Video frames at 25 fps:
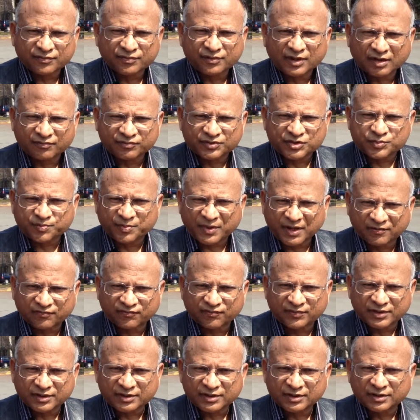of this
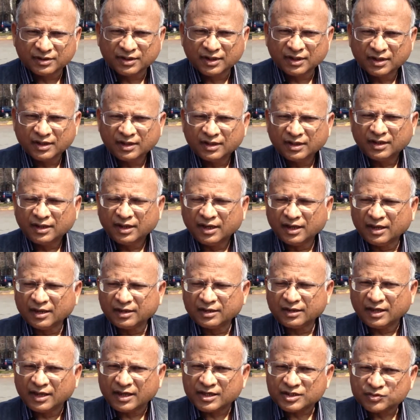pavement,
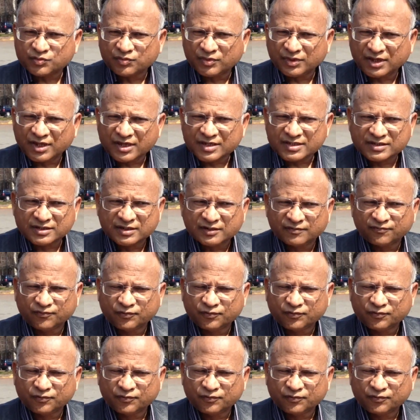and as well as the...